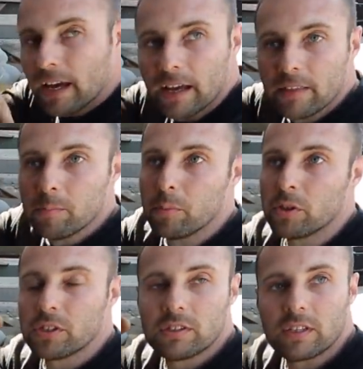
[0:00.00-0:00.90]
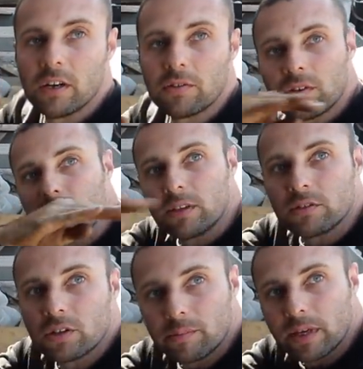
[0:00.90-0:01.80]
And the bush itself, because we had to
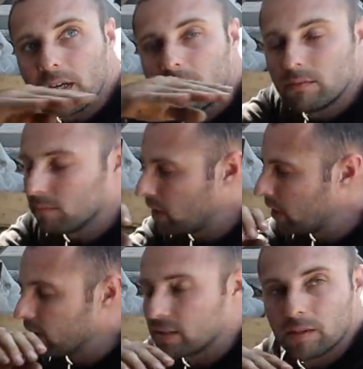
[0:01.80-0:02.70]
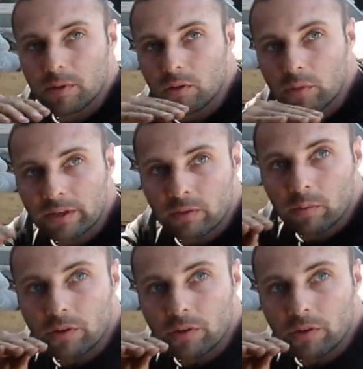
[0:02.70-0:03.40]
chop that, I don't know, 10 mil or whatever it